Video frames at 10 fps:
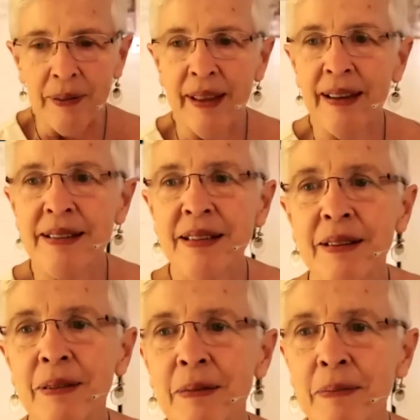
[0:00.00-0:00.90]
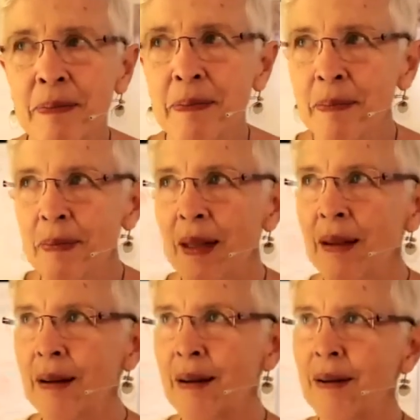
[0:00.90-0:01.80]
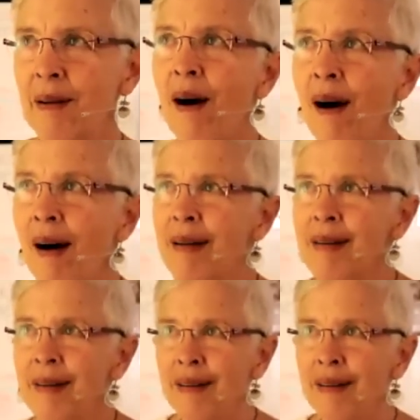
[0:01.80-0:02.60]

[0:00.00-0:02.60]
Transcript: that God